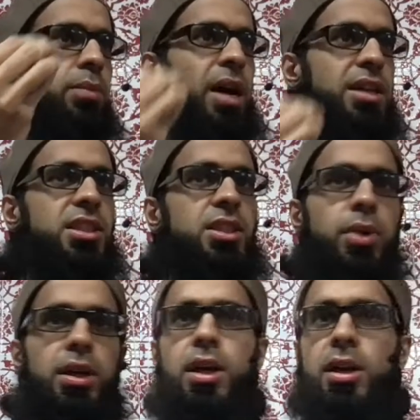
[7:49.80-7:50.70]
passes
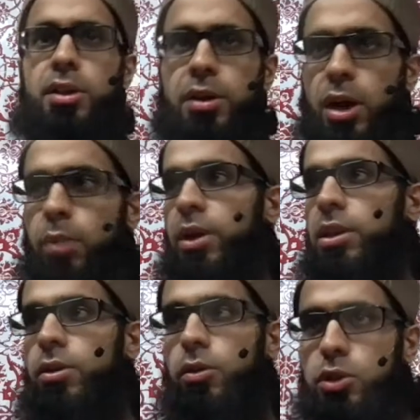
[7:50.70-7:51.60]
away, then our
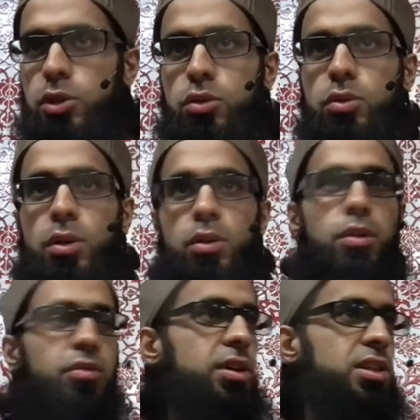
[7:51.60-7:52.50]
money goes to,
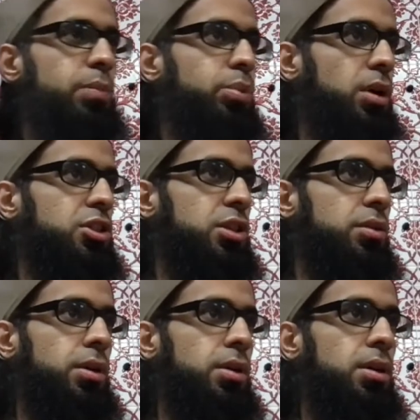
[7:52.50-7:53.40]
for example, our
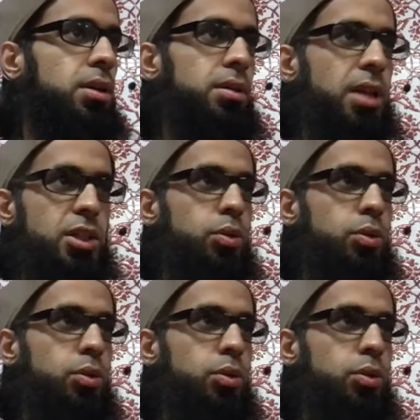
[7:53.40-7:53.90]
children. That's